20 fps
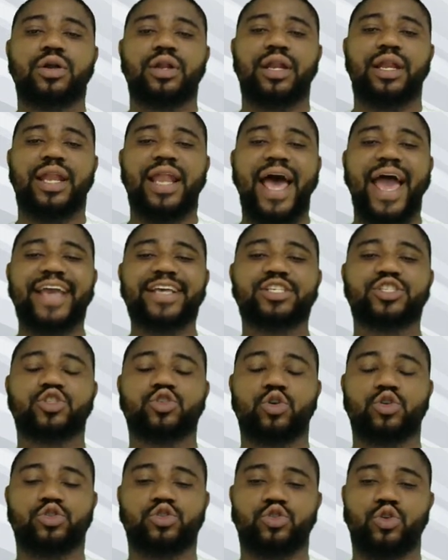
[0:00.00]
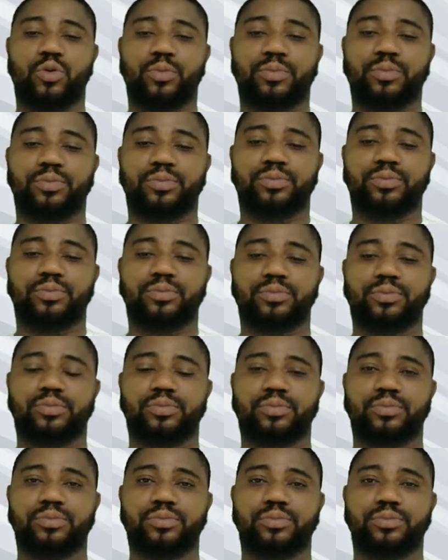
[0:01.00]
Lysosome.
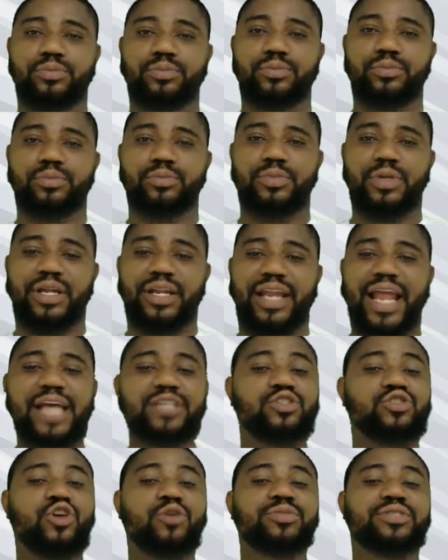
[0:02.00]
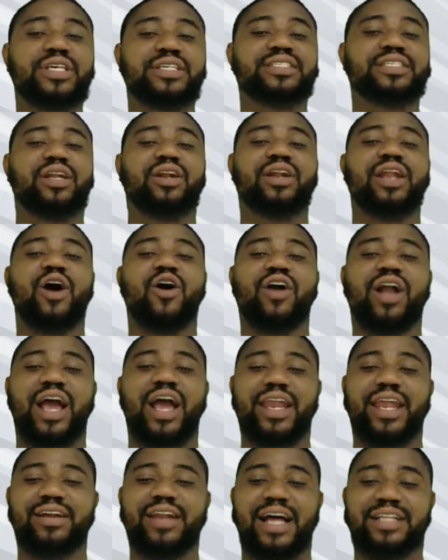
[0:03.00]
Lysosome is a cellular
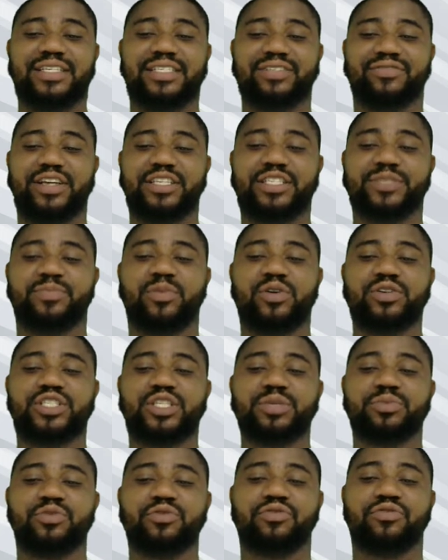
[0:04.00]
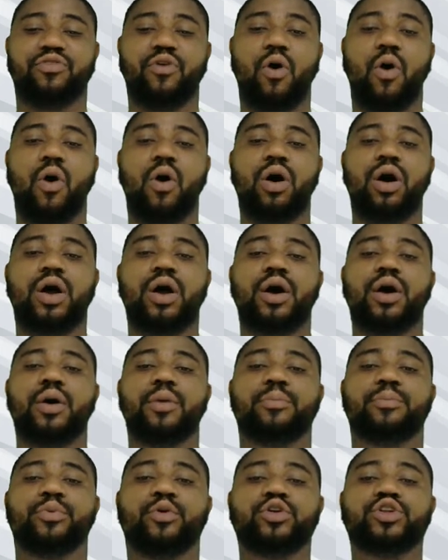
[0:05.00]
organelle that is responsible for
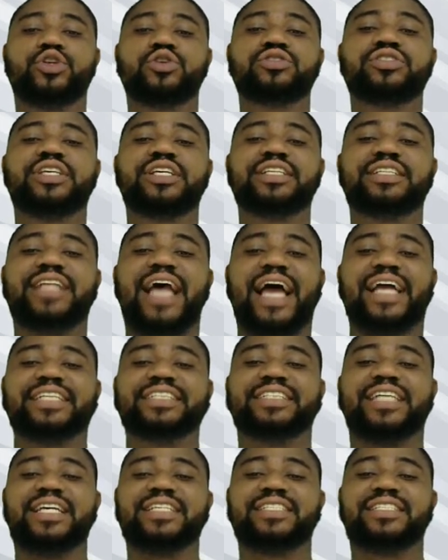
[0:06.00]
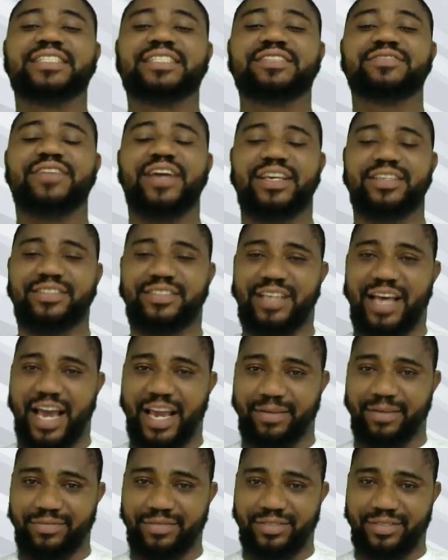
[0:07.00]
producing digestive
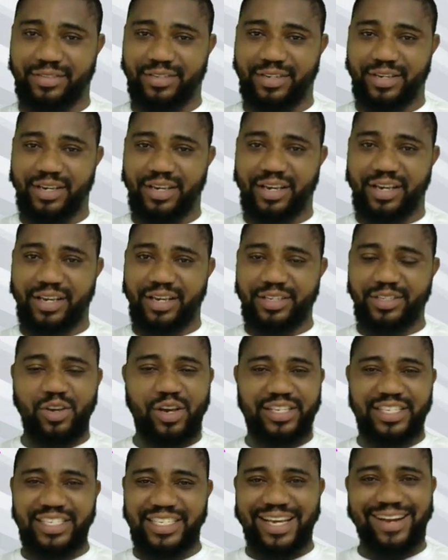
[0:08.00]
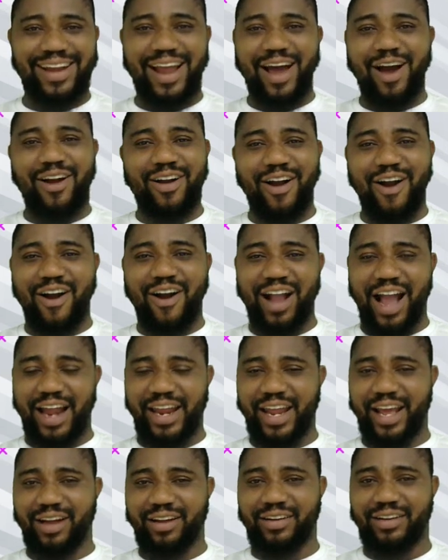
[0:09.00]
enzymes. So it's a cellular
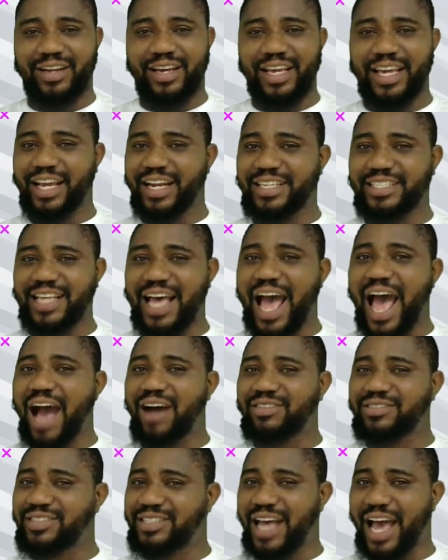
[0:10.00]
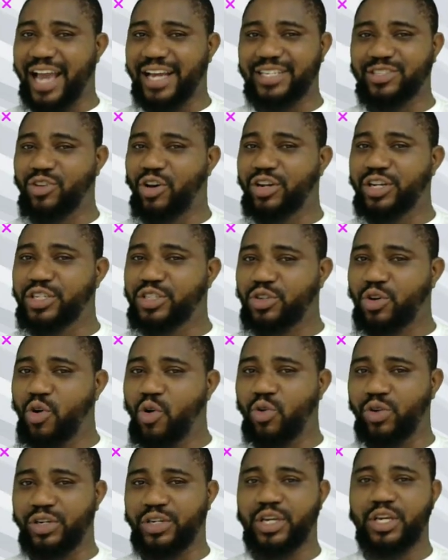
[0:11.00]
organelle. It is outside, it's on its
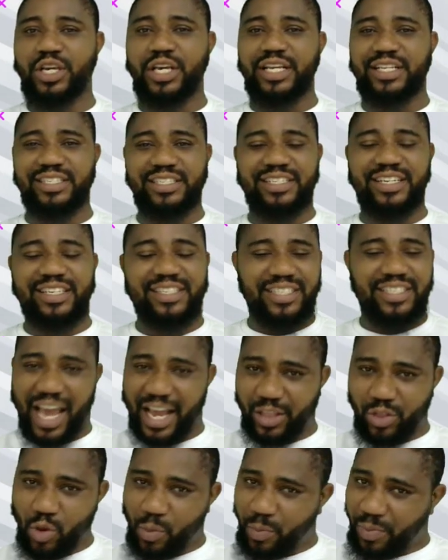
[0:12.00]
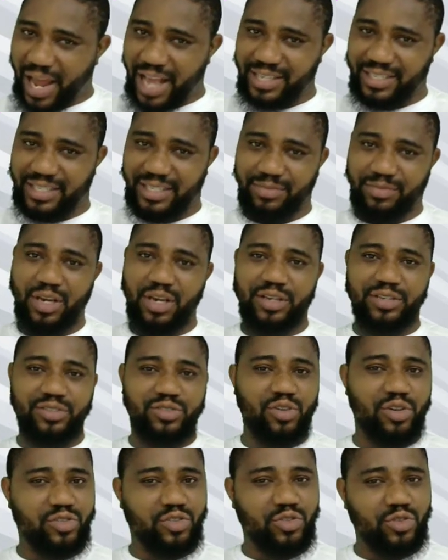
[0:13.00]
own. It's in the cytoplasm.
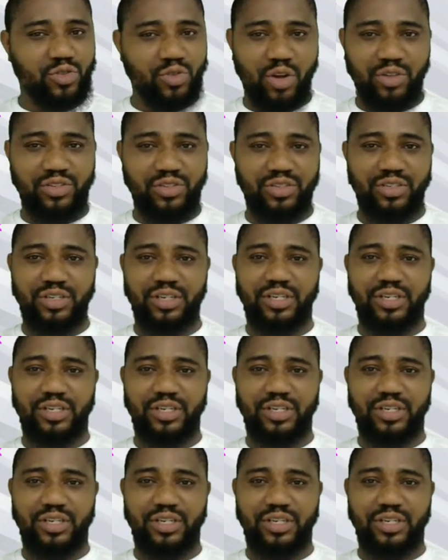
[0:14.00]
So it's not